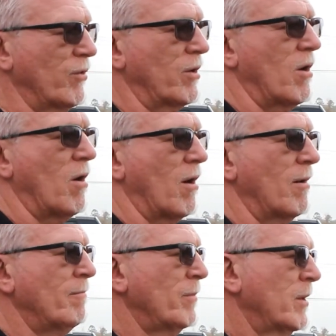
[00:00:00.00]
the car.
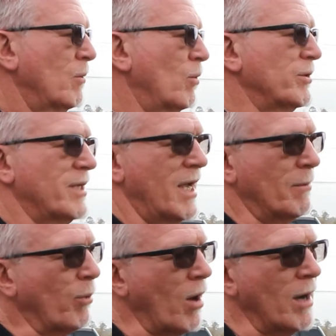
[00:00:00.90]
We'll take
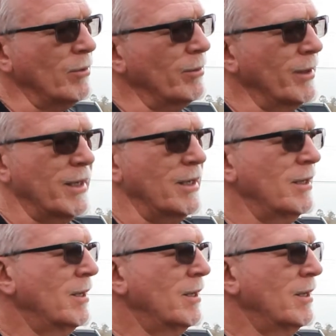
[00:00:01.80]
probably,